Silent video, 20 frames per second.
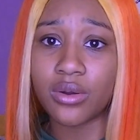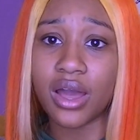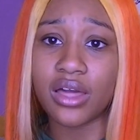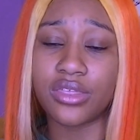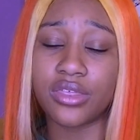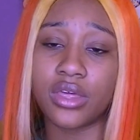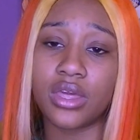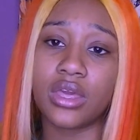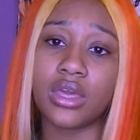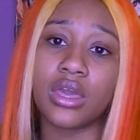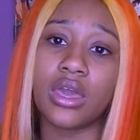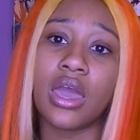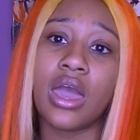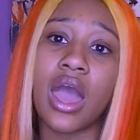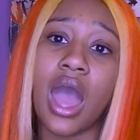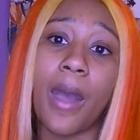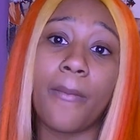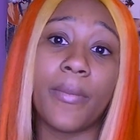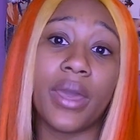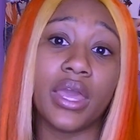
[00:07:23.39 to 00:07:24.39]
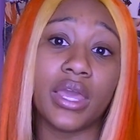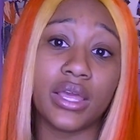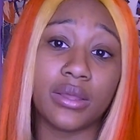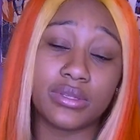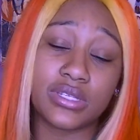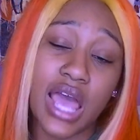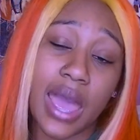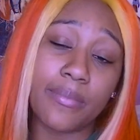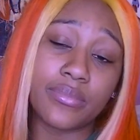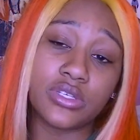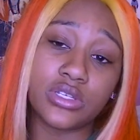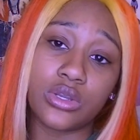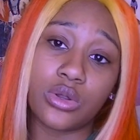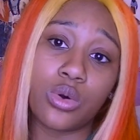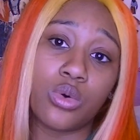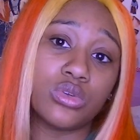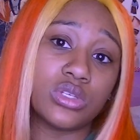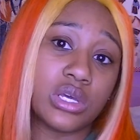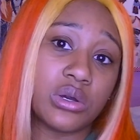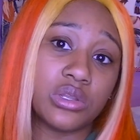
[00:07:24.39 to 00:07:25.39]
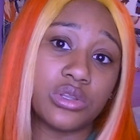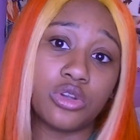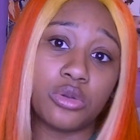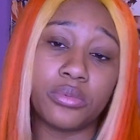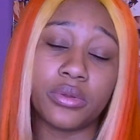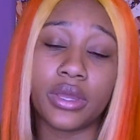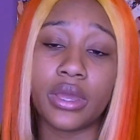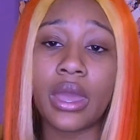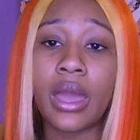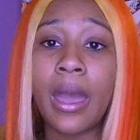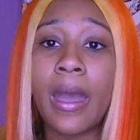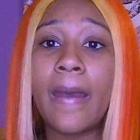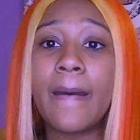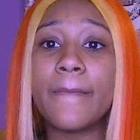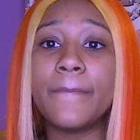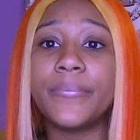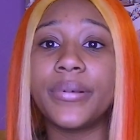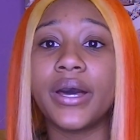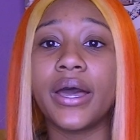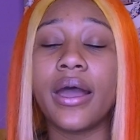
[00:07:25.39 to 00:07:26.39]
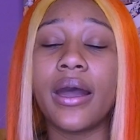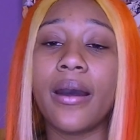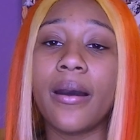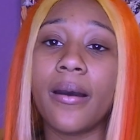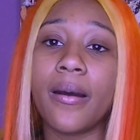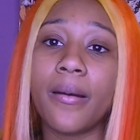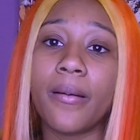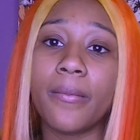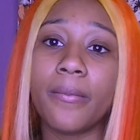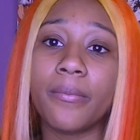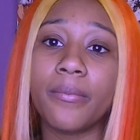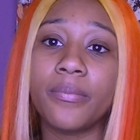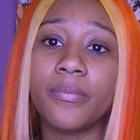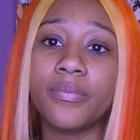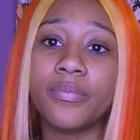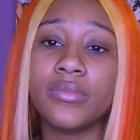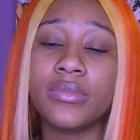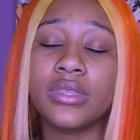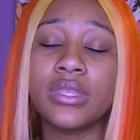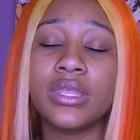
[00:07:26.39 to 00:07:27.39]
I think I might get tapped into the wholesale a little bit, but um